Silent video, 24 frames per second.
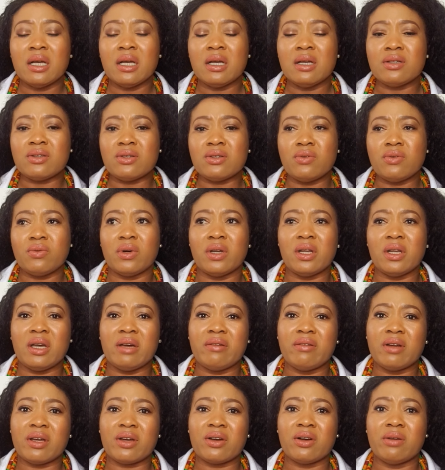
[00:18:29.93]
So what I
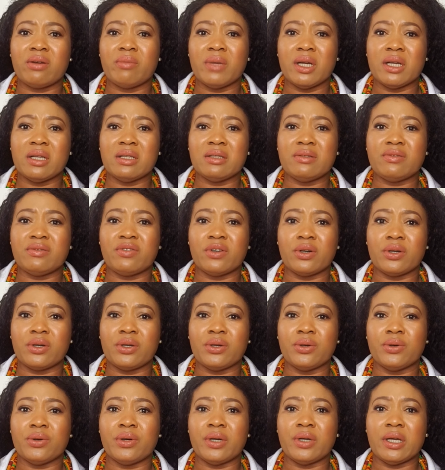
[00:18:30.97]
recommend for
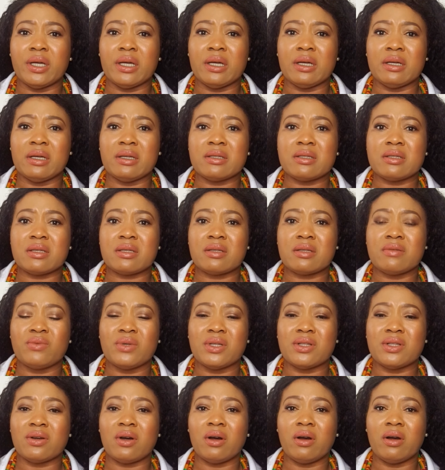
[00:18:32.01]
you is,
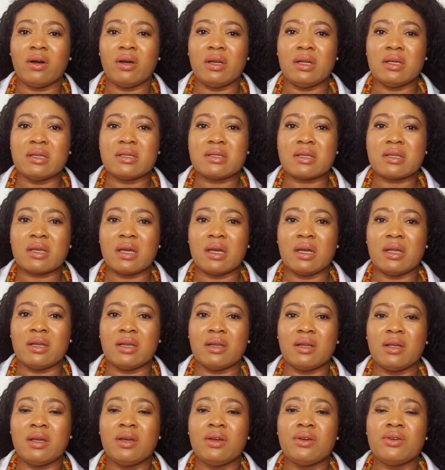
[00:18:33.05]
with oily skin,
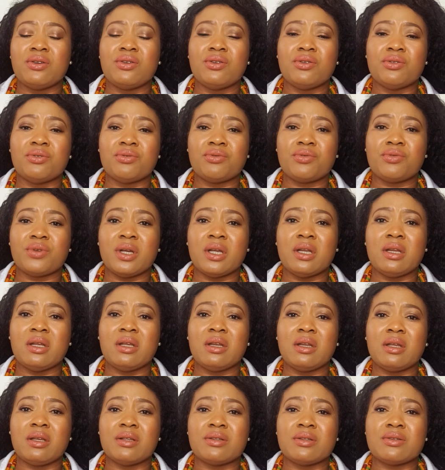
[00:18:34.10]
you really
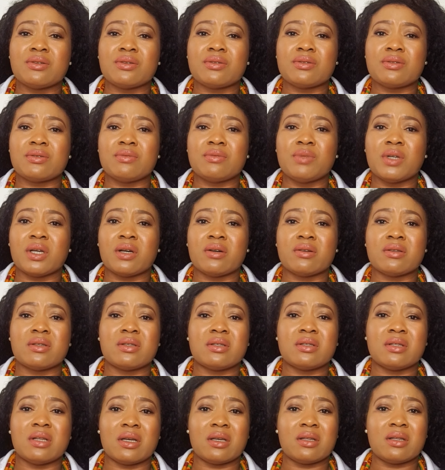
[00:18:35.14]
need to, because
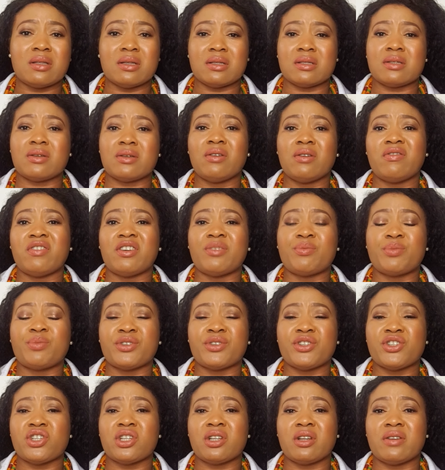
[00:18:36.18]
it's like there's
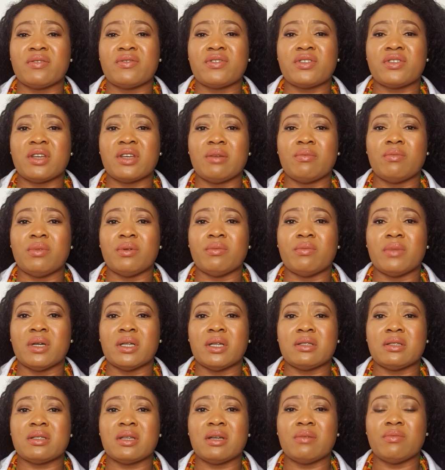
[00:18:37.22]
overproduction of sebum,
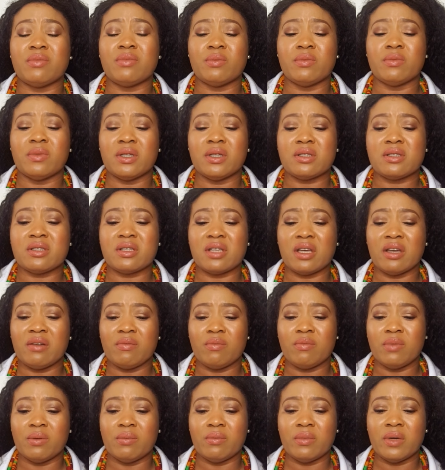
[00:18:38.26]
and
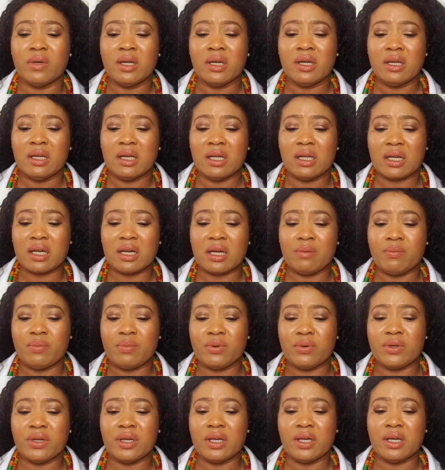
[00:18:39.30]
sebum, like I
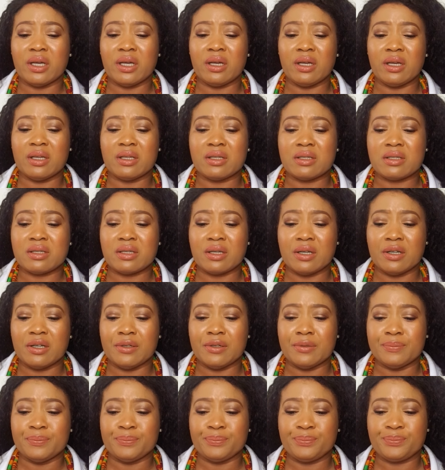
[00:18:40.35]
put here, is
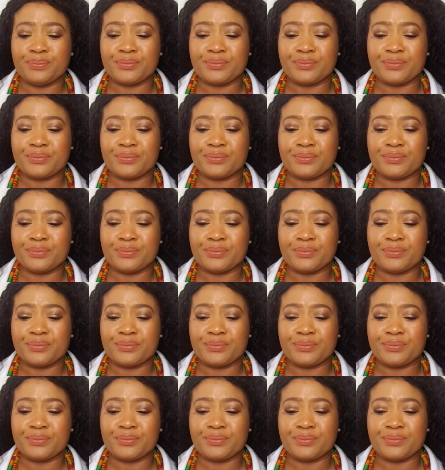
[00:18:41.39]
too